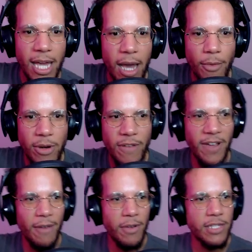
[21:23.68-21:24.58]
wonder if
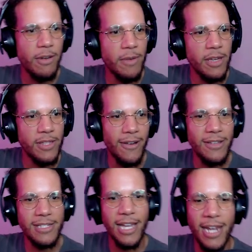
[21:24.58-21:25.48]
uh, is there is there
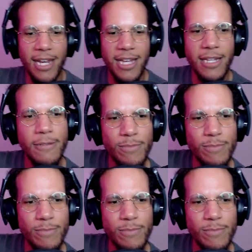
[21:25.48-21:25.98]
a second ending?